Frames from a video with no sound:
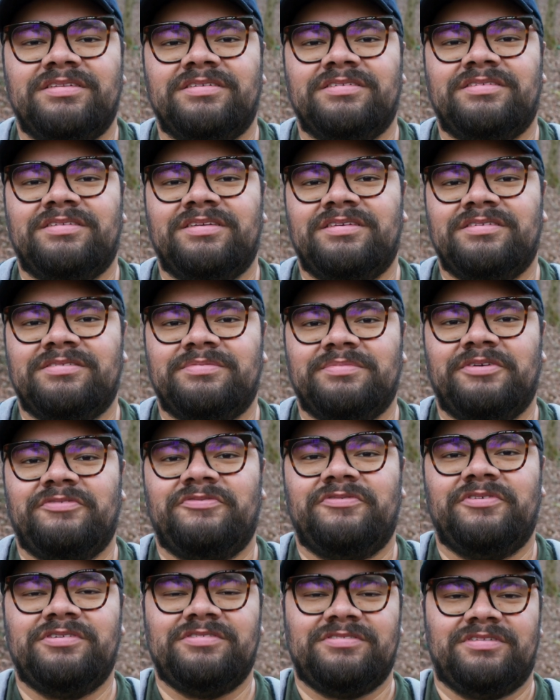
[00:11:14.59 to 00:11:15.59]
This is my
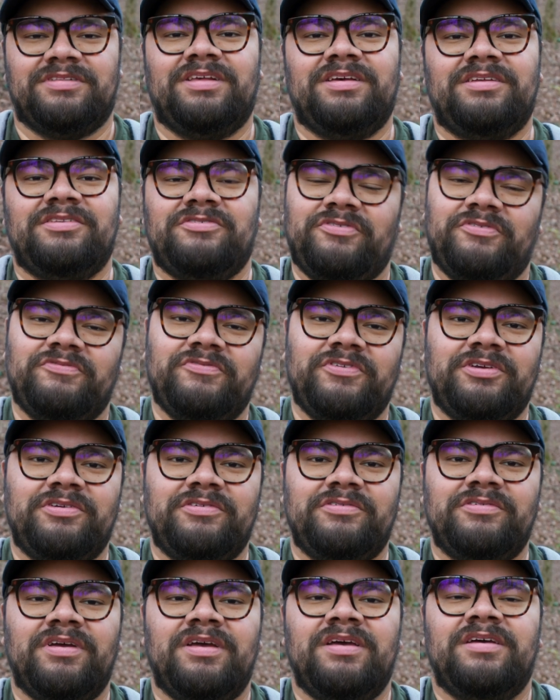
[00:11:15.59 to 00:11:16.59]
first lens
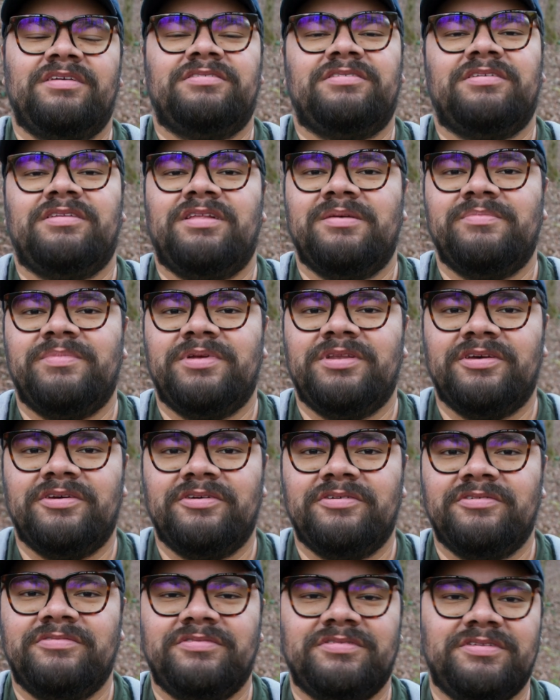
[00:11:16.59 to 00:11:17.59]
review, so let me
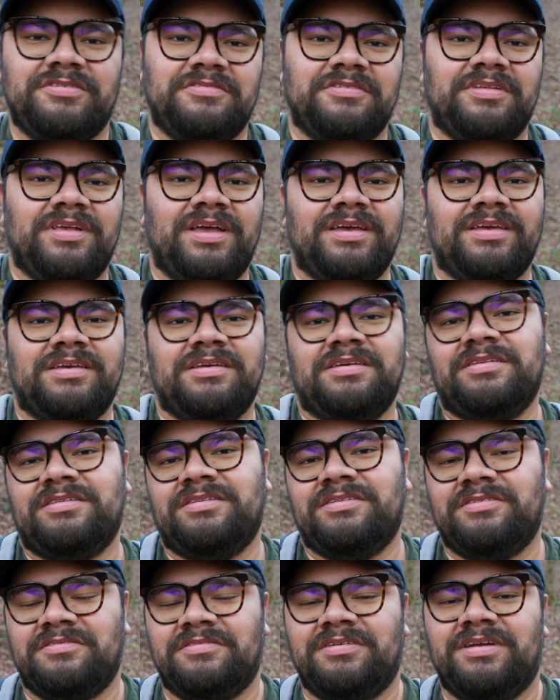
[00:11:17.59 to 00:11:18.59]
know, did you like it,
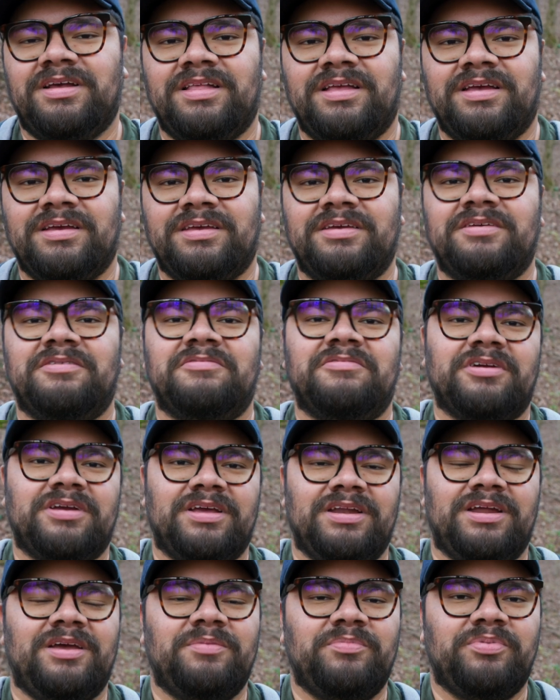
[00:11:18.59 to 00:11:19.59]
did you not like it, where
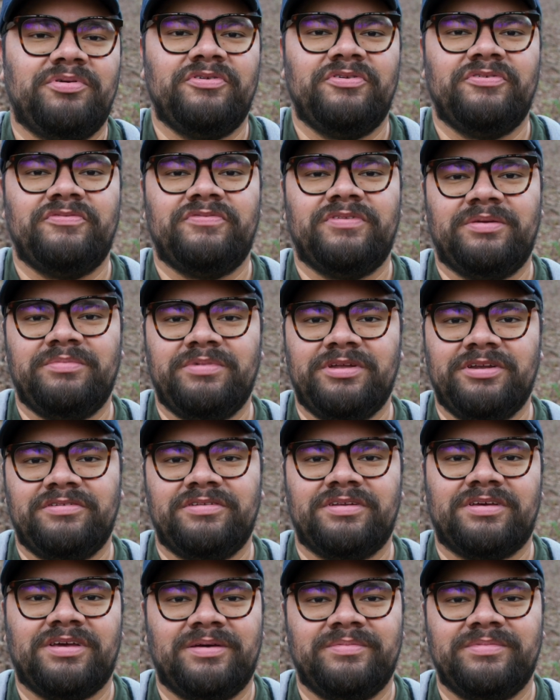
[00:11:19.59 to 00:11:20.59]
can I improve? Let me know
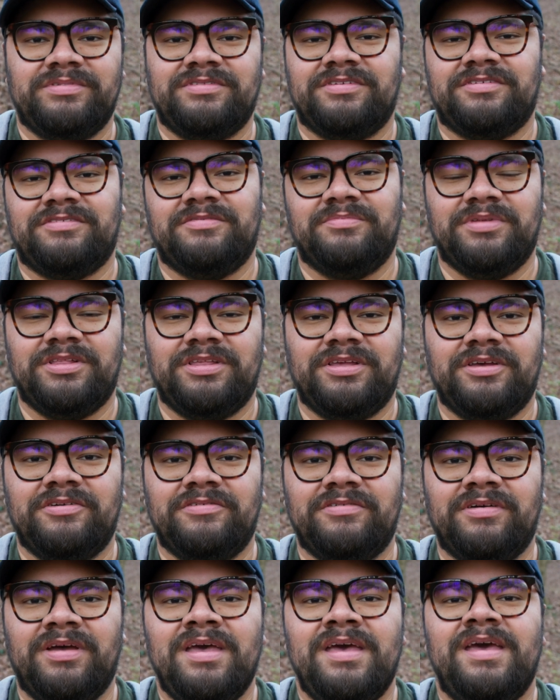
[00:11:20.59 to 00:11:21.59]
in the comment section
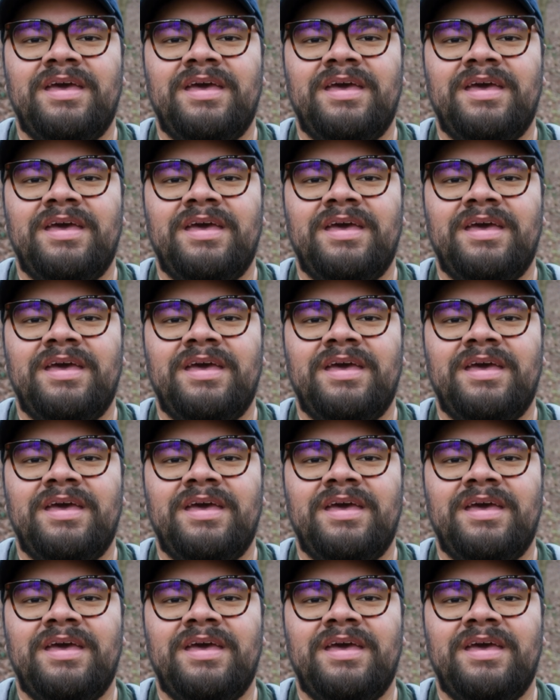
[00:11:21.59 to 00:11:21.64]
below.